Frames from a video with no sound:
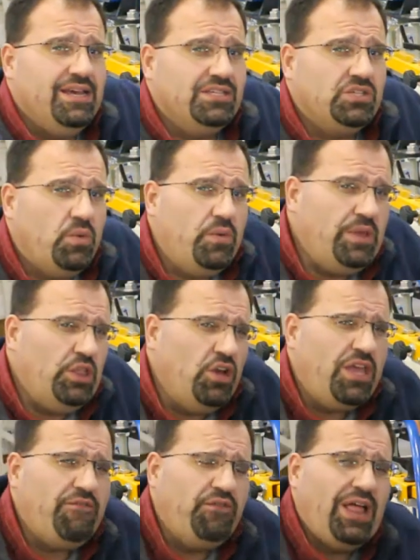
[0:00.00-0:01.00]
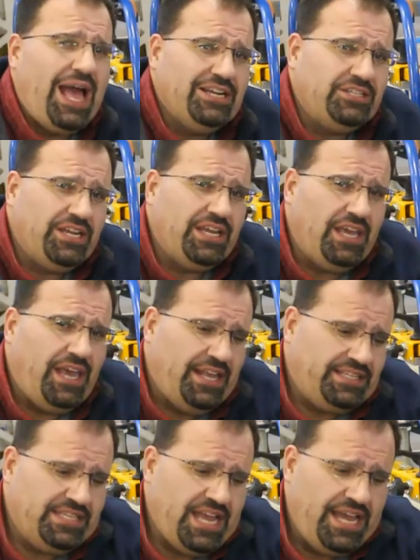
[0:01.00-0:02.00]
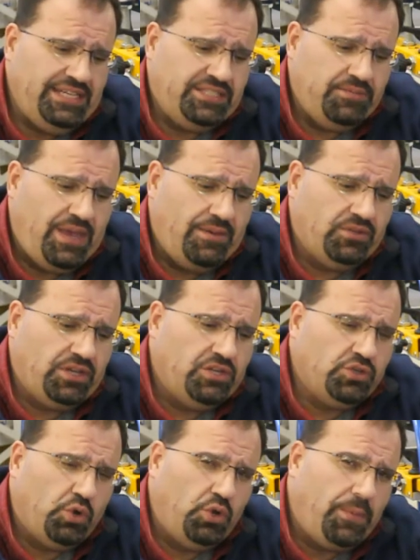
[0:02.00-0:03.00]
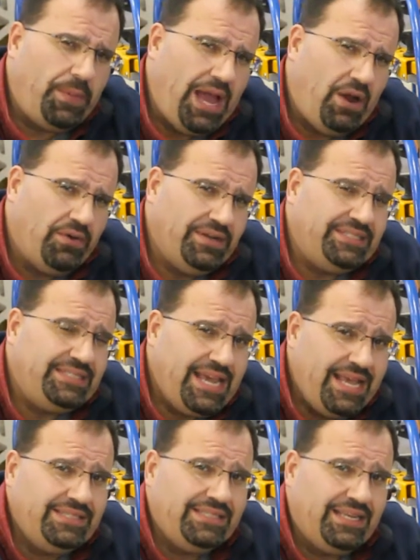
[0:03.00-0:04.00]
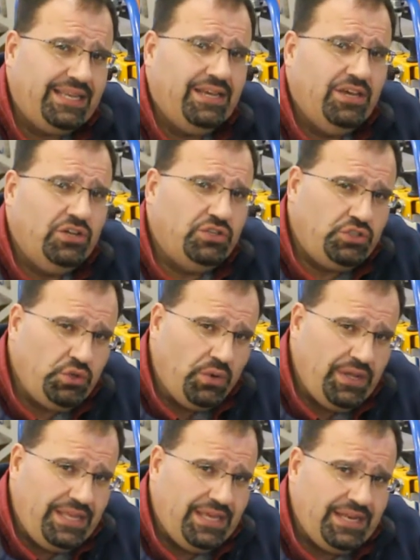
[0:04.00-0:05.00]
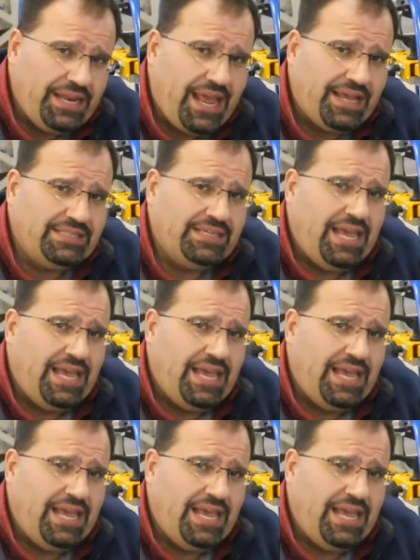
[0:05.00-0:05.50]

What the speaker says: So when we look at flashing, it's nice to be able to control the power intensity during the index